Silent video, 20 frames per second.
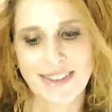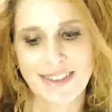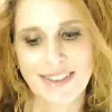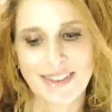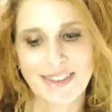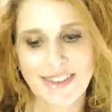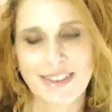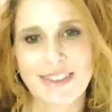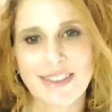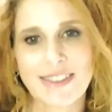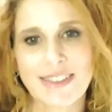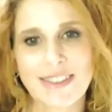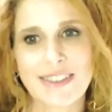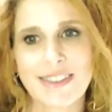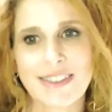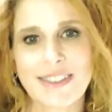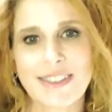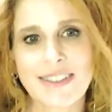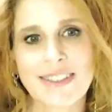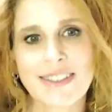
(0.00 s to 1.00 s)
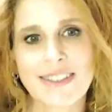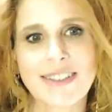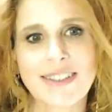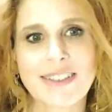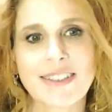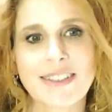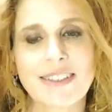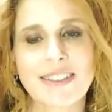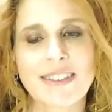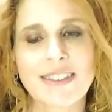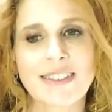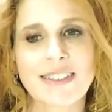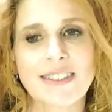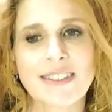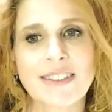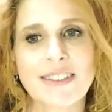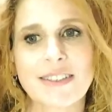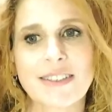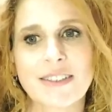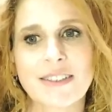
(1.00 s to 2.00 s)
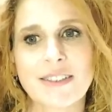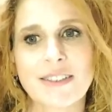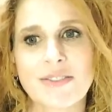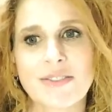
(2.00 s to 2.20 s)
(silent)